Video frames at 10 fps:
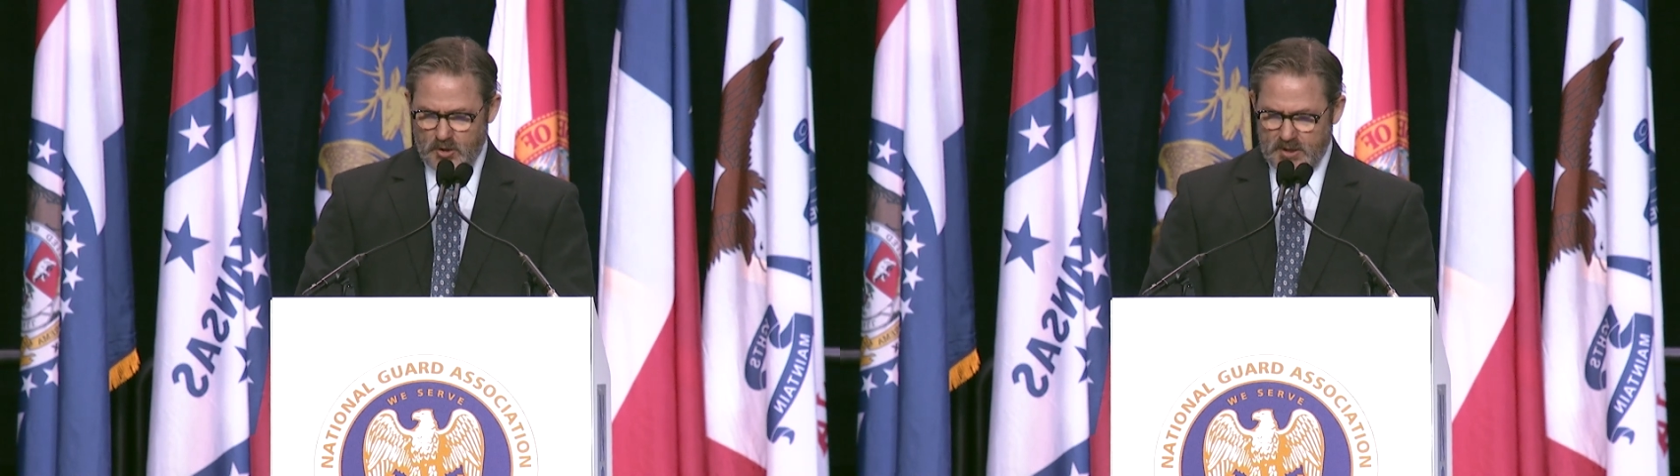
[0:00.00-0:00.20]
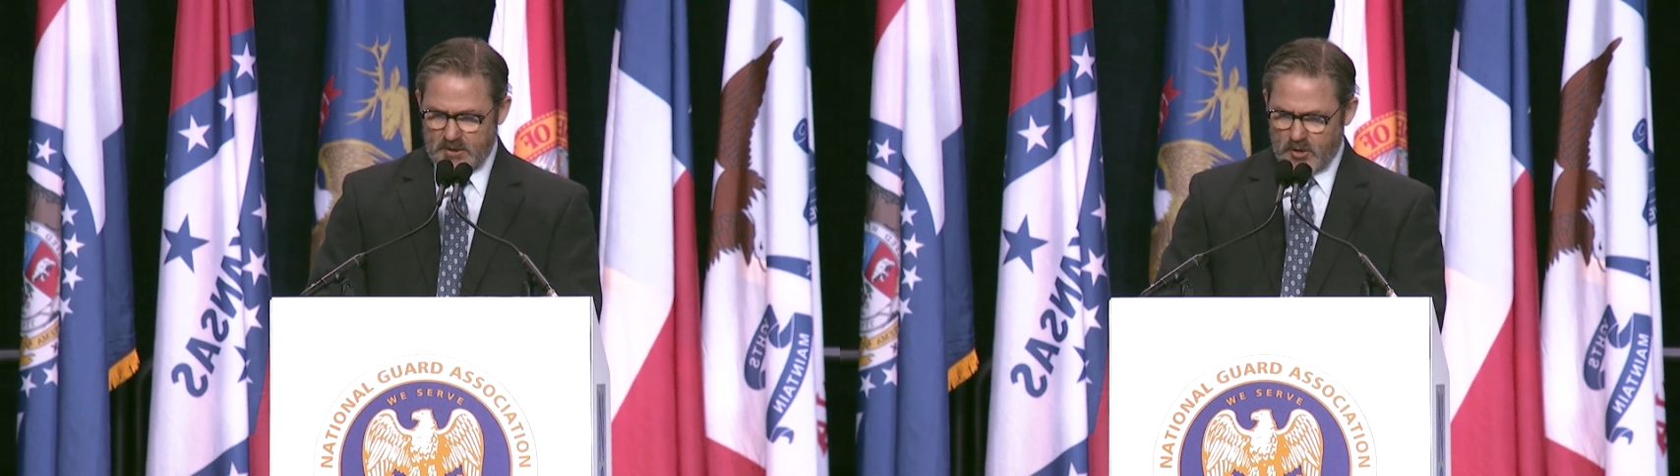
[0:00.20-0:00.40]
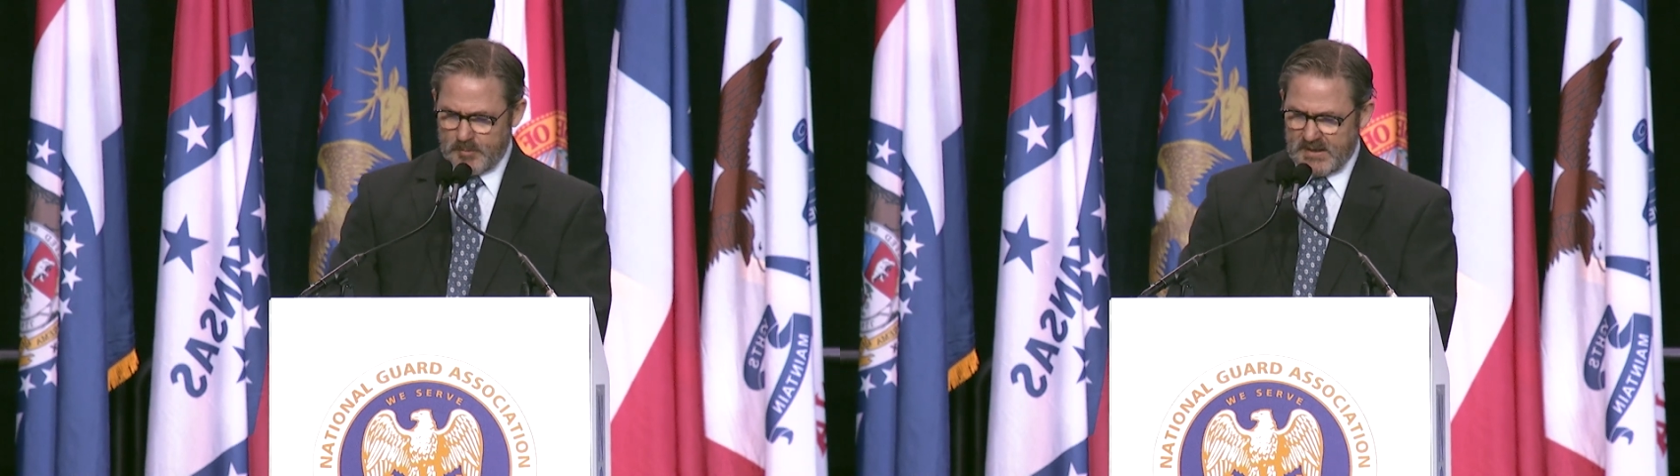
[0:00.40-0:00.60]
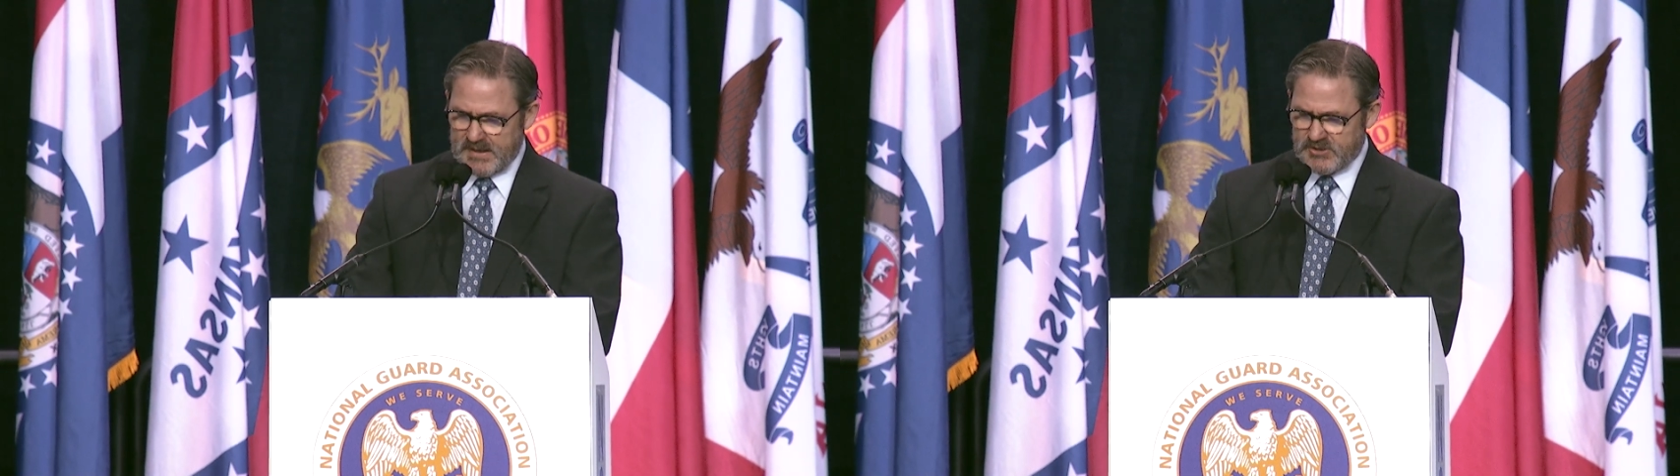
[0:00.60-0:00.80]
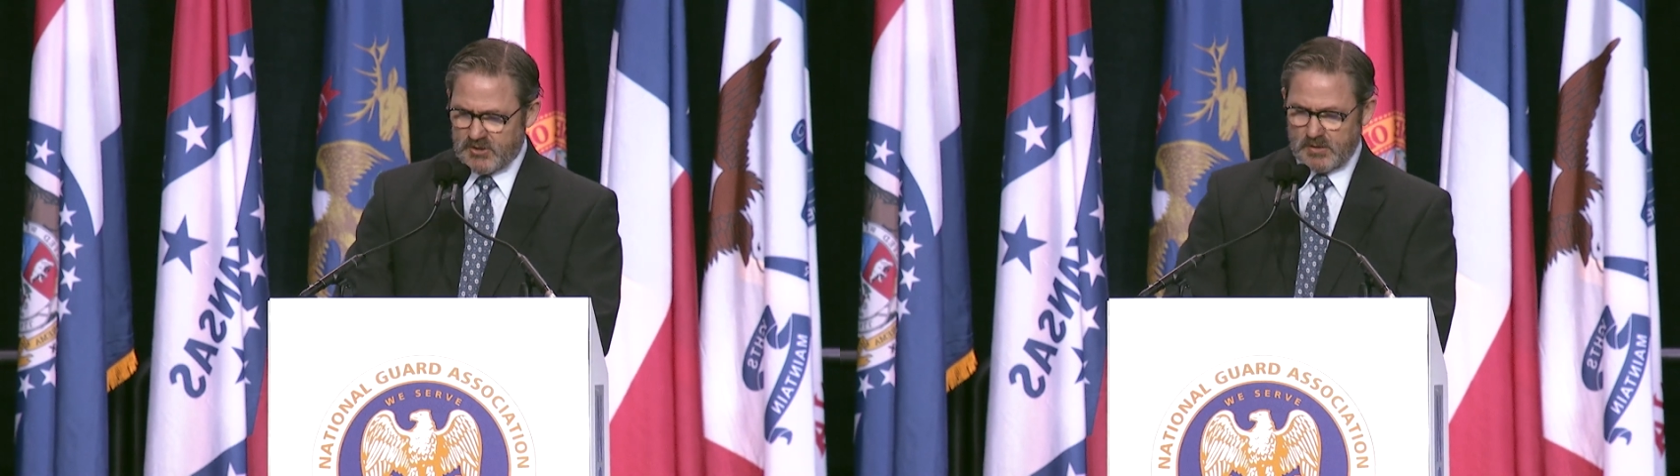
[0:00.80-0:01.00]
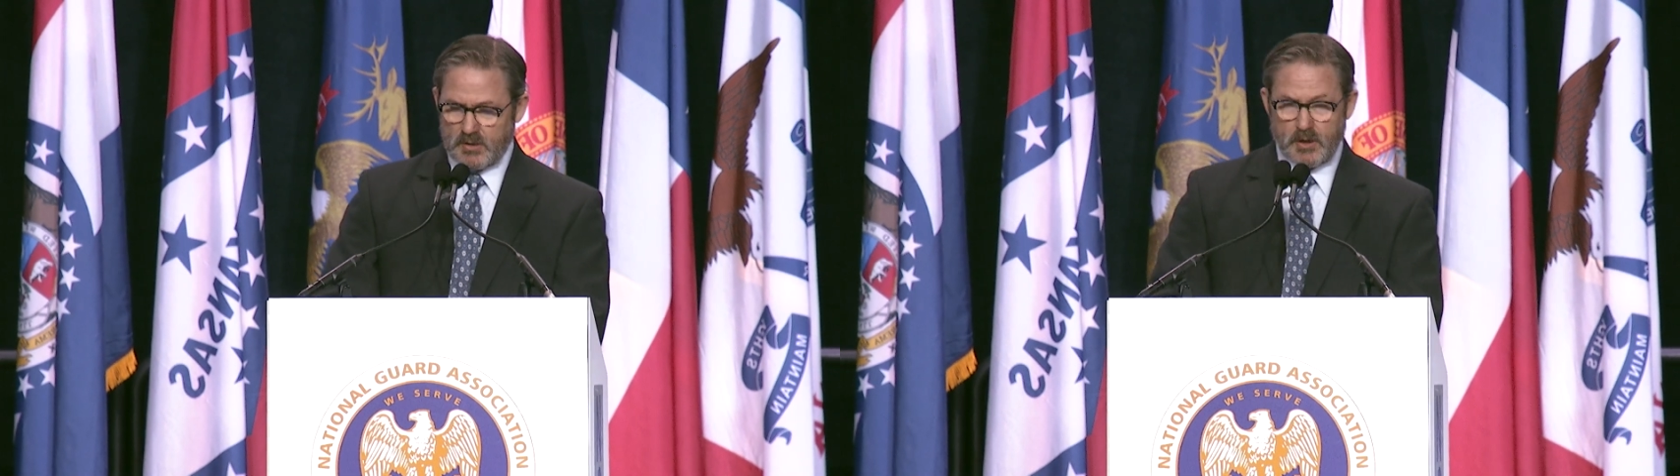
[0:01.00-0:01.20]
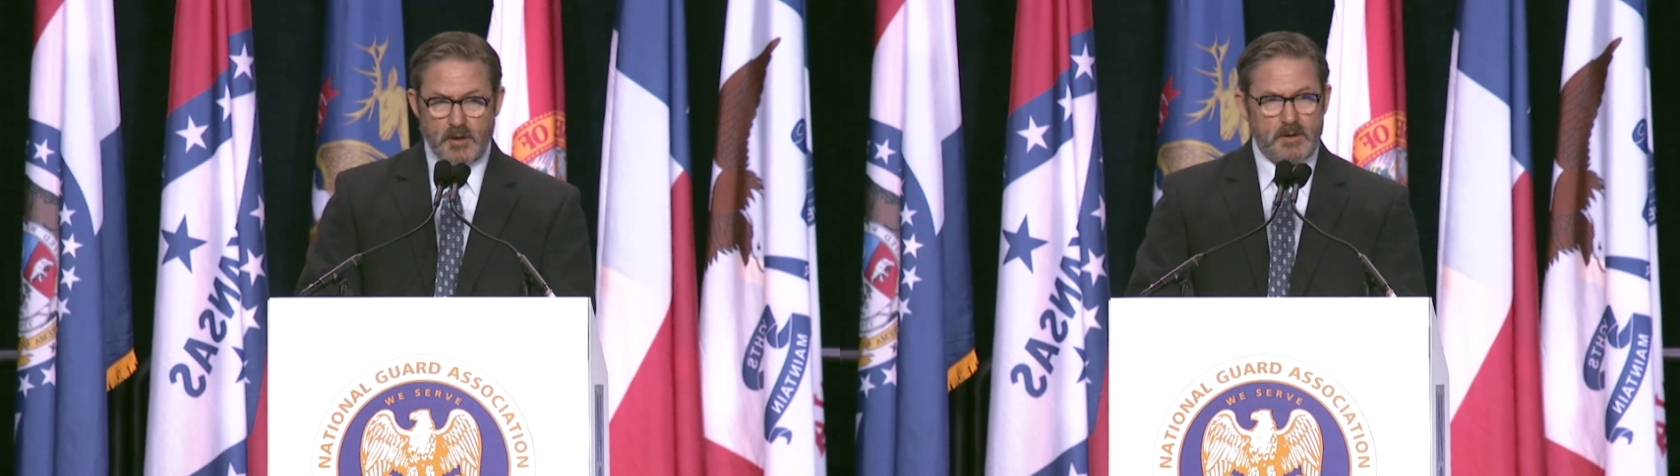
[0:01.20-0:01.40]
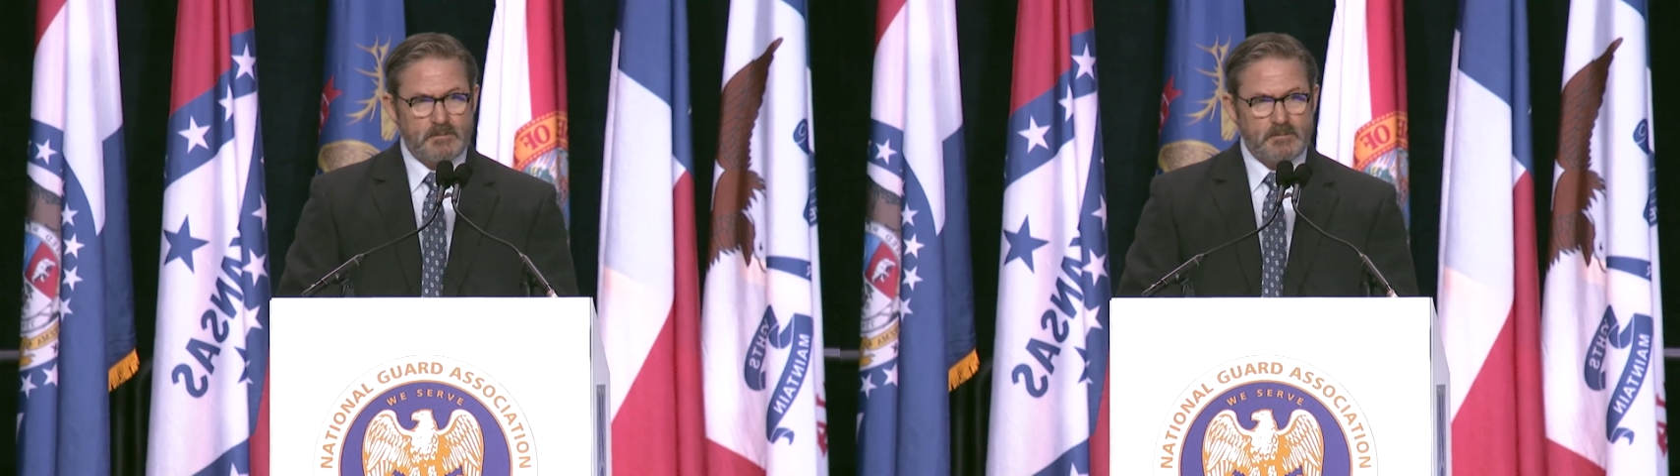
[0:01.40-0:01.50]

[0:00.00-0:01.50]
Ohio Army National Guard,